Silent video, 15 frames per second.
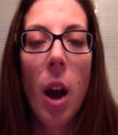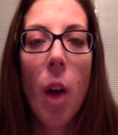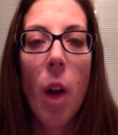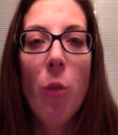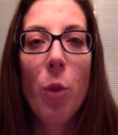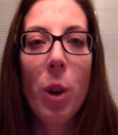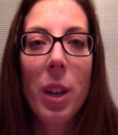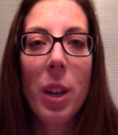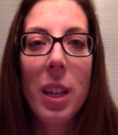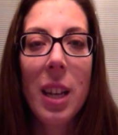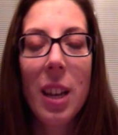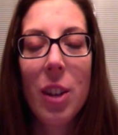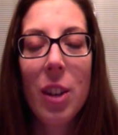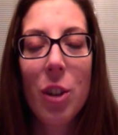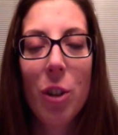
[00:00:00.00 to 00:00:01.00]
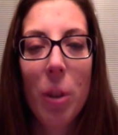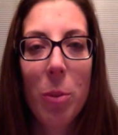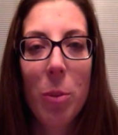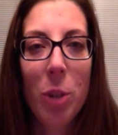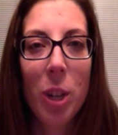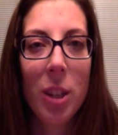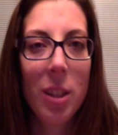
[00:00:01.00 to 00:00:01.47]
avoiding
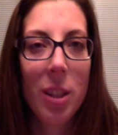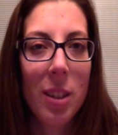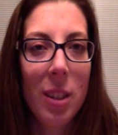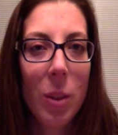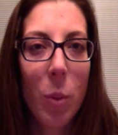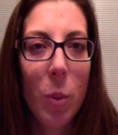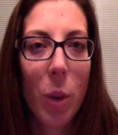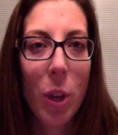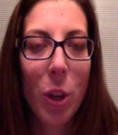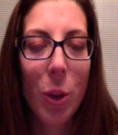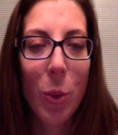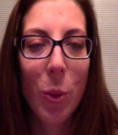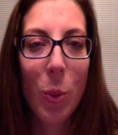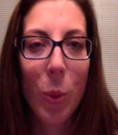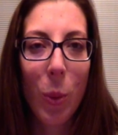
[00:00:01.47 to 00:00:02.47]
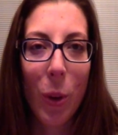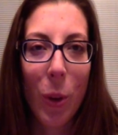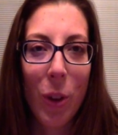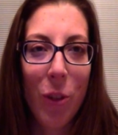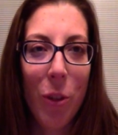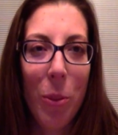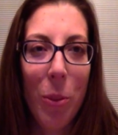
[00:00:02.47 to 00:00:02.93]
interruptions when you
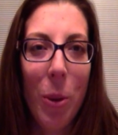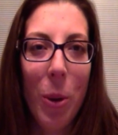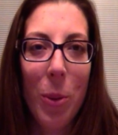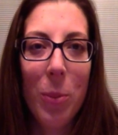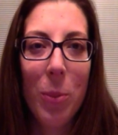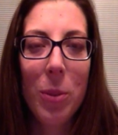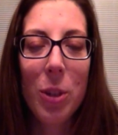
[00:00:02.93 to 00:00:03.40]
work from home.